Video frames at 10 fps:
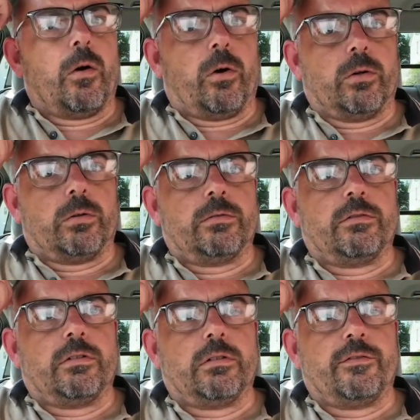Oil,
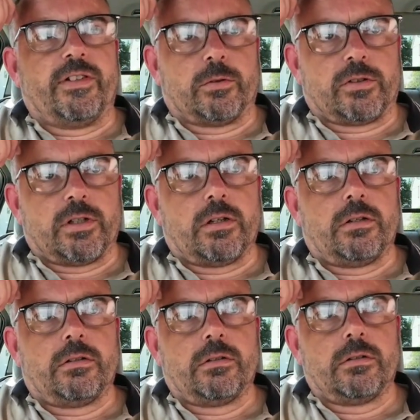
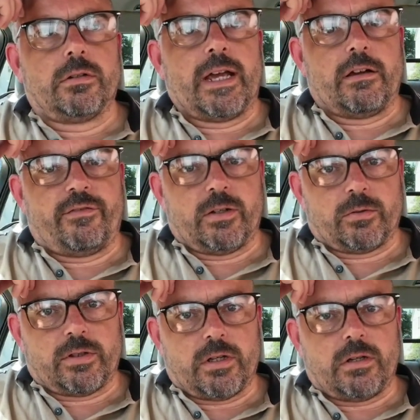filter, air
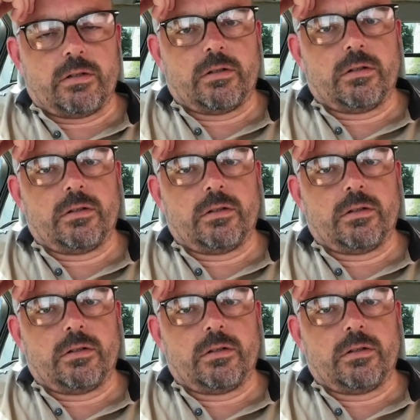filter,